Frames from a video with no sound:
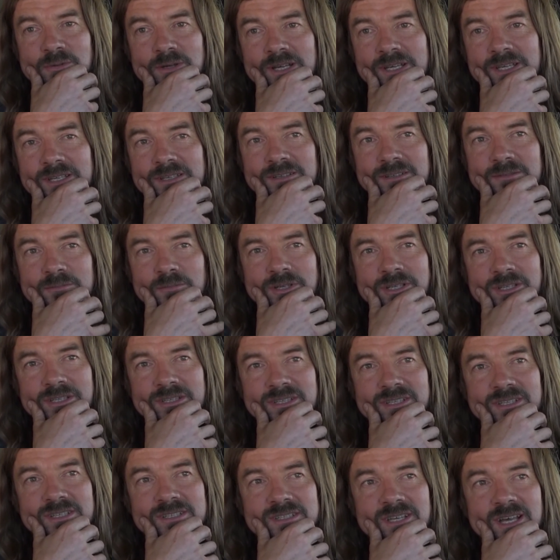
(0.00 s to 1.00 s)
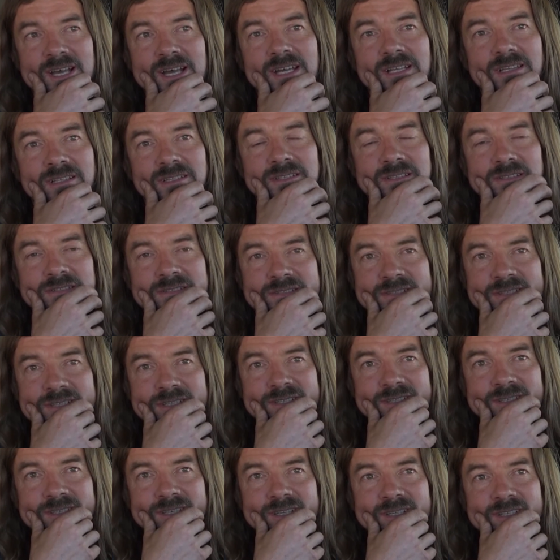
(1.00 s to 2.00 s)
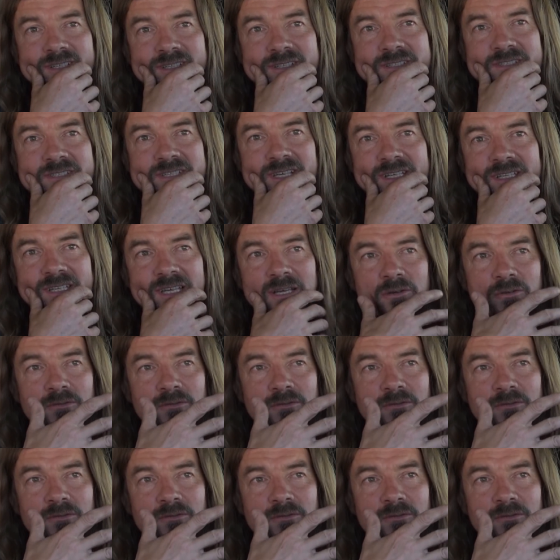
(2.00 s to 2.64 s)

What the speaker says: on all these islands, and I said,